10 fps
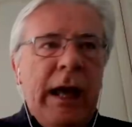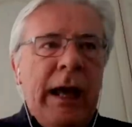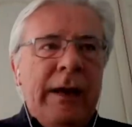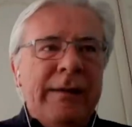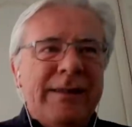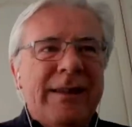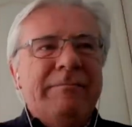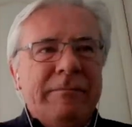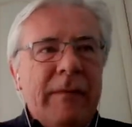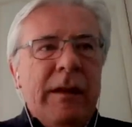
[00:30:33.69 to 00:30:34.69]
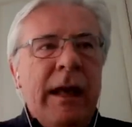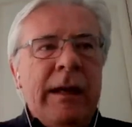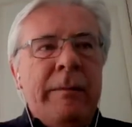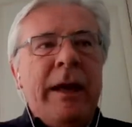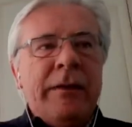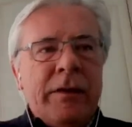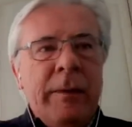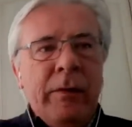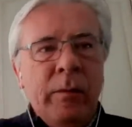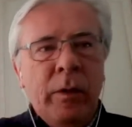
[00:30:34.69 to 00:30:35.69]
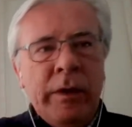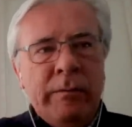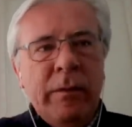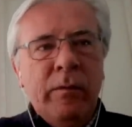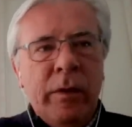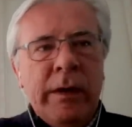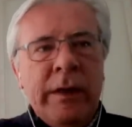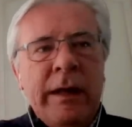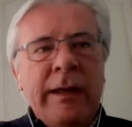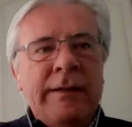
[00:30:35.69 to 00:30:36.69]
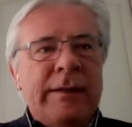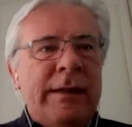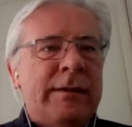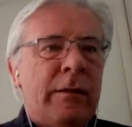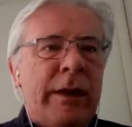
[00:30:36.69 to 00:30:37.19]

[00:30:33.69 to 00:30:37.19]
And Ellie May has come out and won a nace since,